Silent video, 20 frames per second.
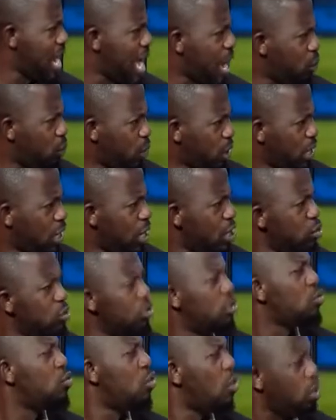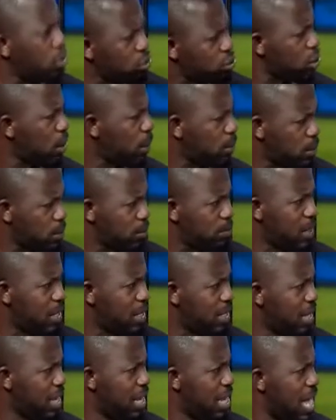highway. You go on top speed.